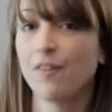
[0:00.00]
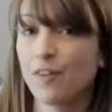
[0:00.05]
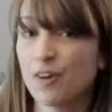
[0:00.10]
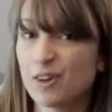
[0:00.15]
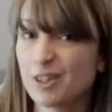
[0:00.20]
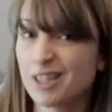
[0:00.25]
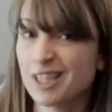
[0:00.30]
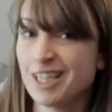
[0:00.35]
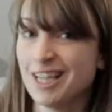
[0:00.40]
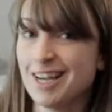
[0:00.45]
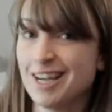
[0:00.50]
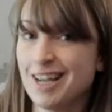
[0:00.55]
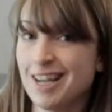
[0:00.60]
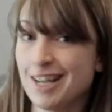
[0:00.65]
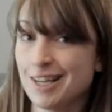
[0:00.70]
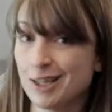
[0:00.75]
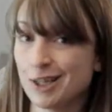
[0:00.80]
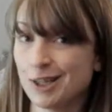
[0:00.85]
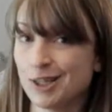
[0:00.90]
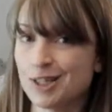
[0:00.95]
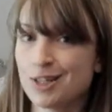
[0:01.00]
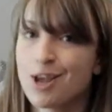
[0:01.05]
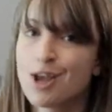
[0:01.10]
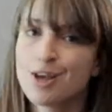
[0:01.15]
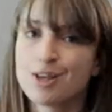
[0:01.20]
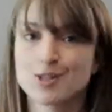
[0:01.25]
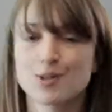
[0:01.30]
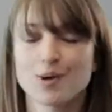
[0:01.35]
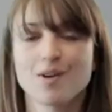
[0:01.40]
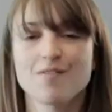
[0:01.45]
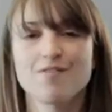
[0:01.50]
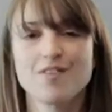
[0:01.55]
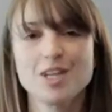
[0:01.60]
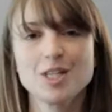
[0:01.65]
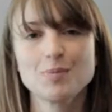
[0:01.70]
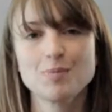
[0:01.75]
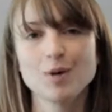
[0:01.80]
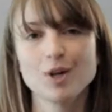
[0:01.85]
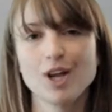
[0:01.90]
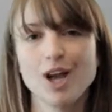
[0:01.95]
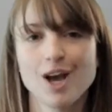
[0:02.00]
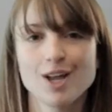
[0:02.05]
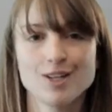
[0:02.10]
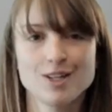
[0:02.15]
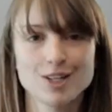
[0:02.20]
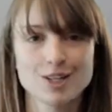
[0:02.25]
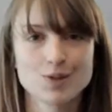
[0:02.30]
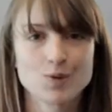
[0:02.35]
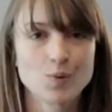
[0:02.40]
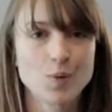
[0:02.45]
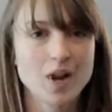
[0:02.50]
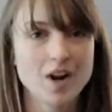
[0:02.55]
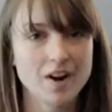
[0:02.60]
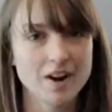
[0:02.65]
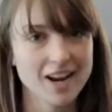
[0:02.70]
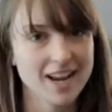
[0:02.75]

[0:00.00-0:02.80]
13 inches, so our Facebook contest winner